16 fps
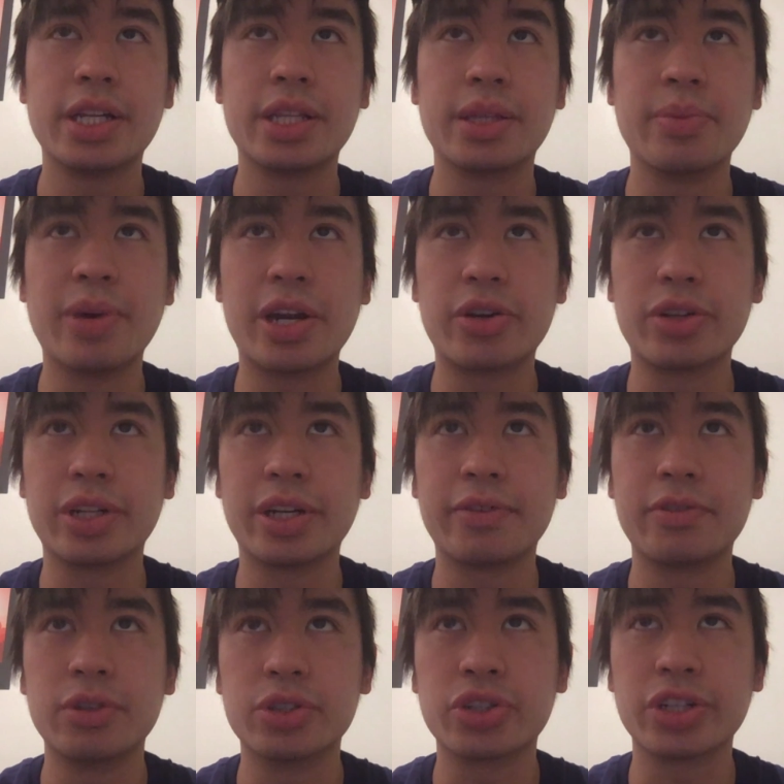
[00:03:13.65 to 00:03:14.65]
The battery
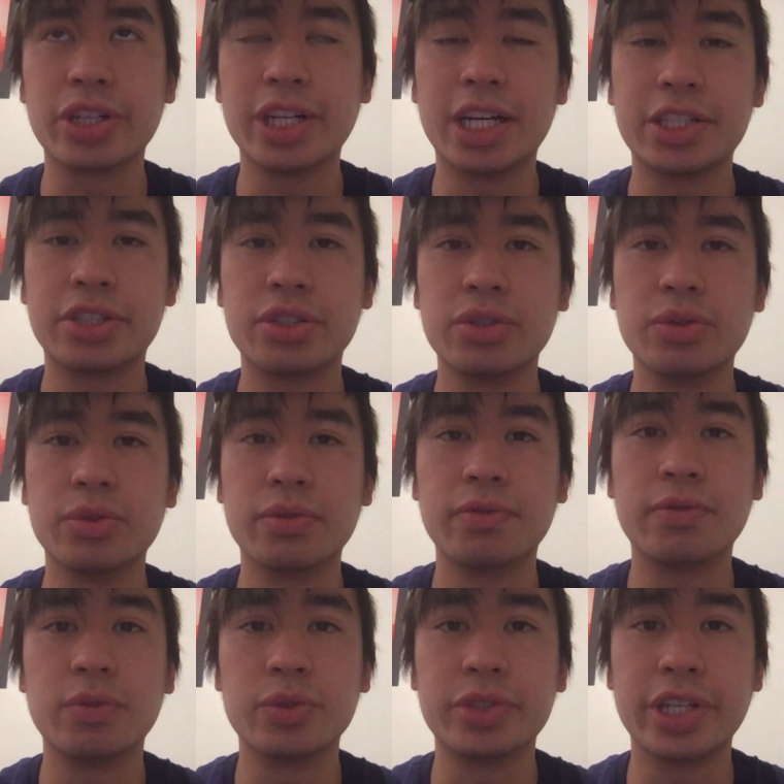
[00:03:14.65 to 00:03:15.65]
life usually lasts you a
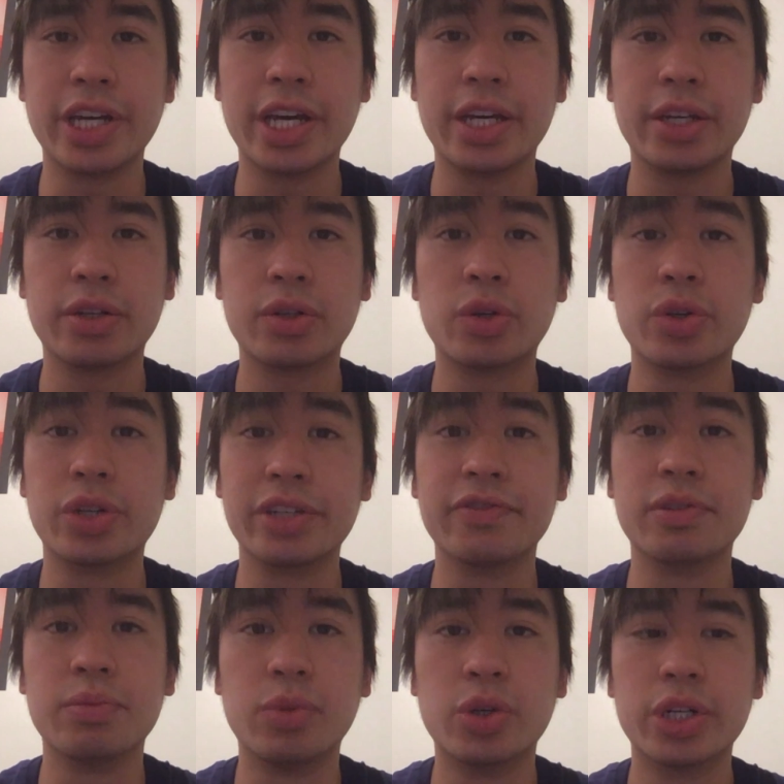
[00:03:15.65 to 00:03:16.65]
full day or
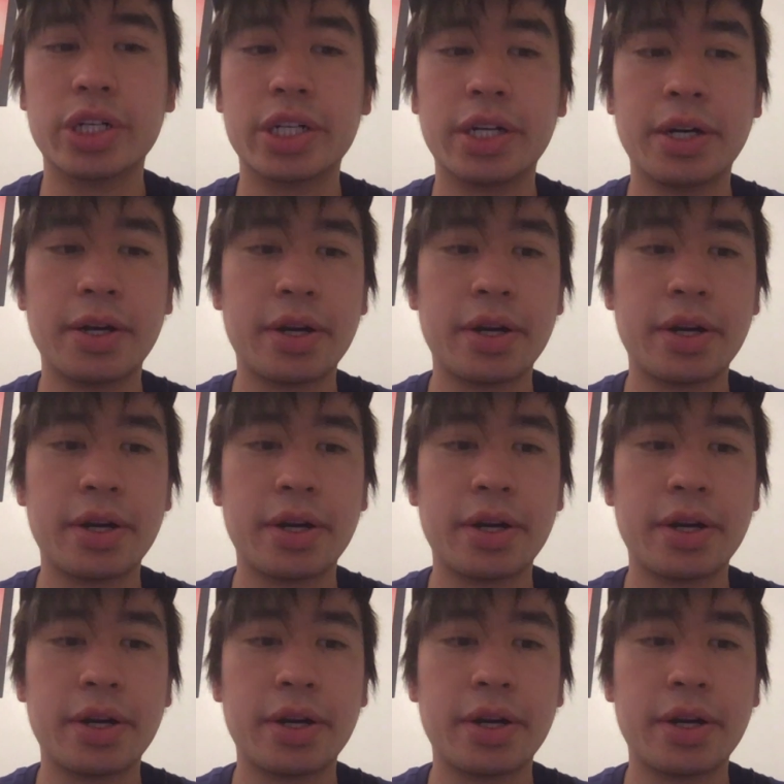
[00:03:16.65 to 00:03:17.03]
even more,